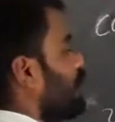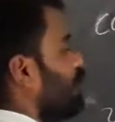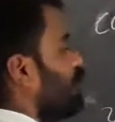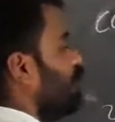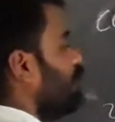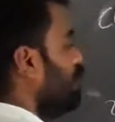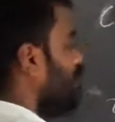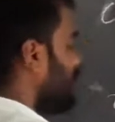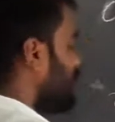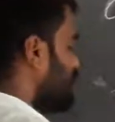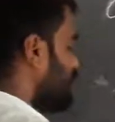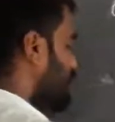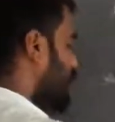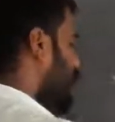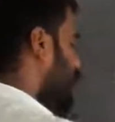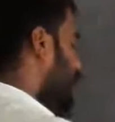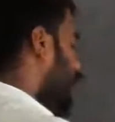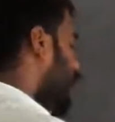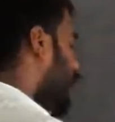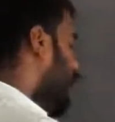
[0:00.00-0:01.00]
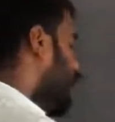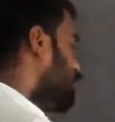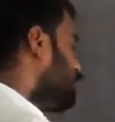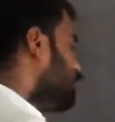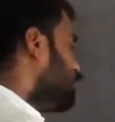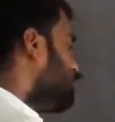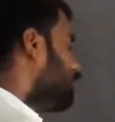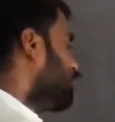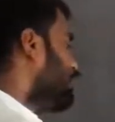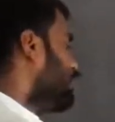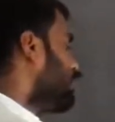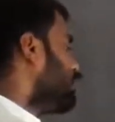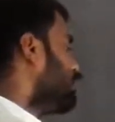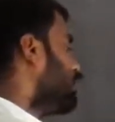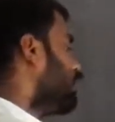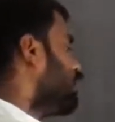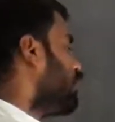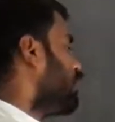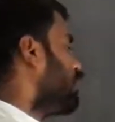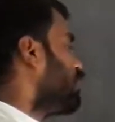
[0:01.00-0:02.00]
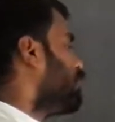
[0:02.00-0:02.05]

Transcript: Means on moving of a